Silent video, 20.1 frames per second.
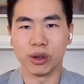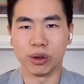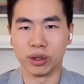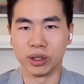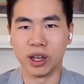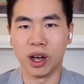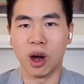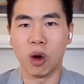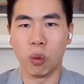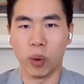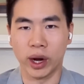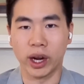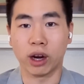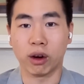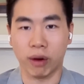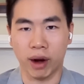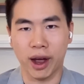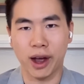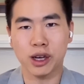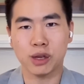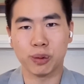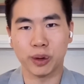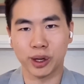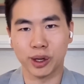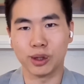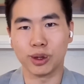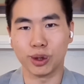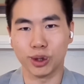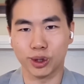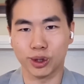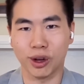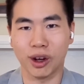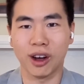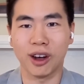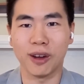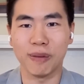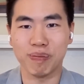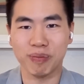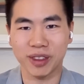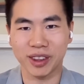you'll know when it crashed because you
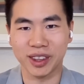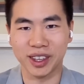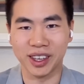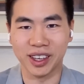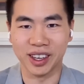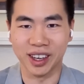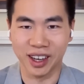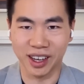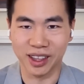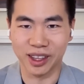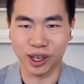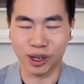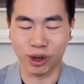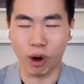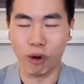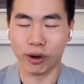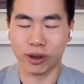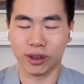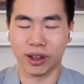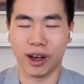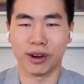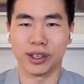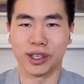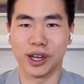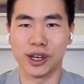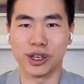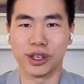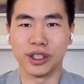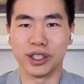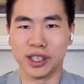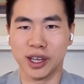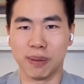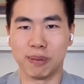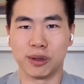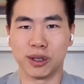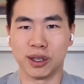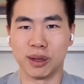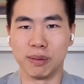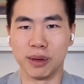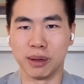saw the, uh, the over-collateralization
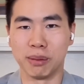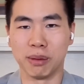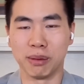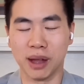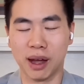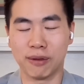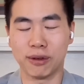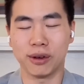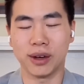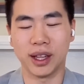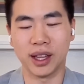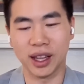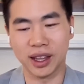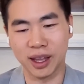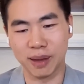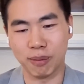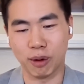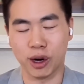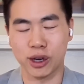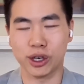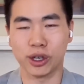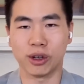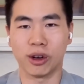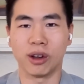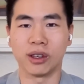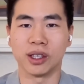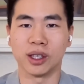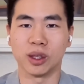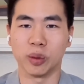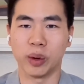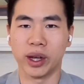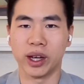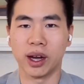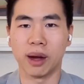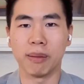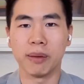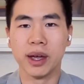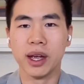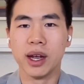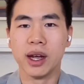dip to the minimum level, and then they margin called on the way
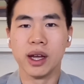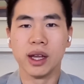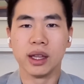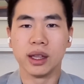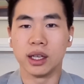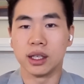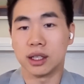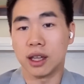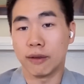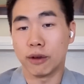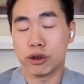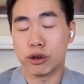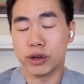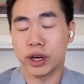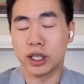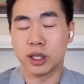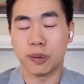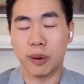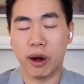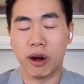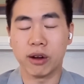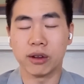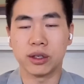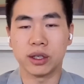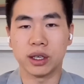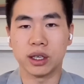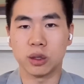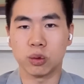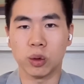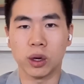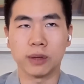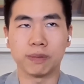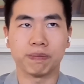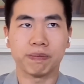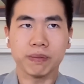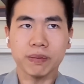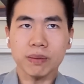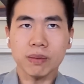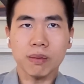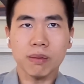up. This level of transparency is
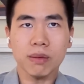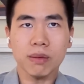what